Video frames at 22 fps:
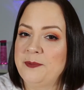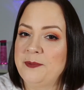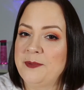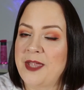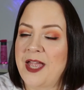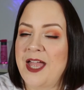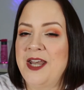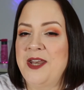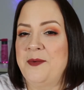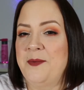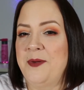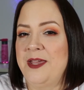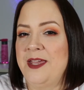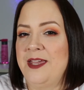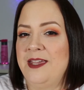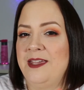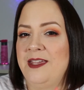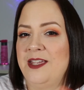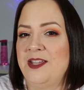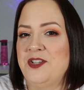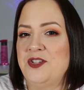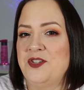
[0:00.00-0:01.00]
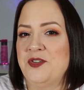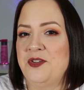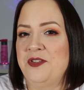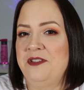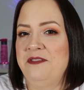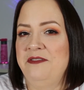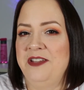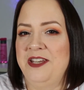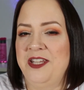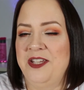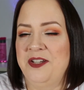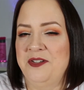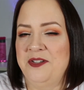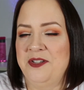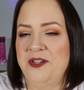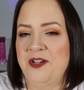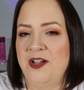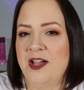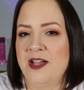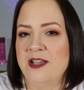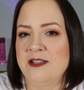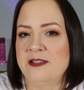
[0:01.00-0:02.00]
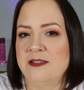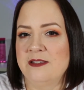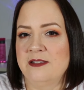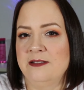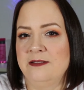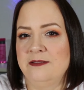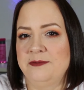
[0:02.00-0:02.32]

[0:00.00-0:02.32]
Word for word: Anyway, enjoy the video, you guys.